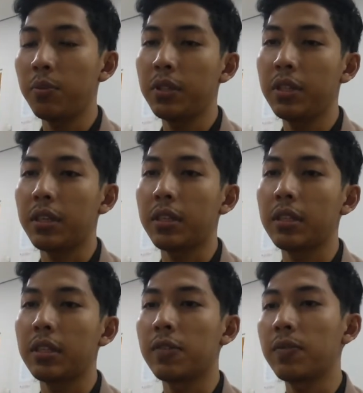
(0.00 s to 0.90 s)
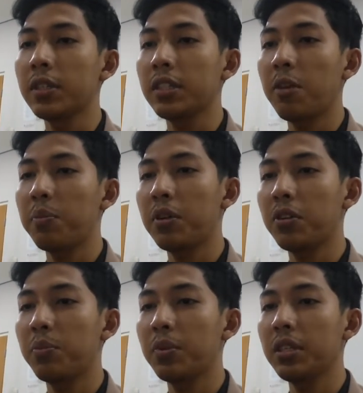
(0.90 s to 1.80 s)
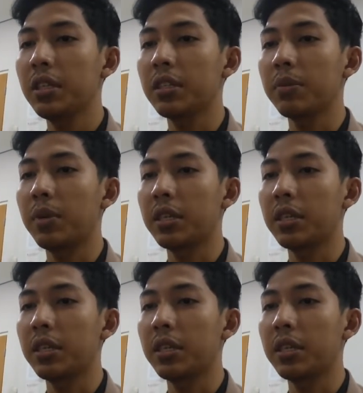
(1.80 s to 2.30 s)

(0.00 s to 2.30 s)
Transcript: Apple company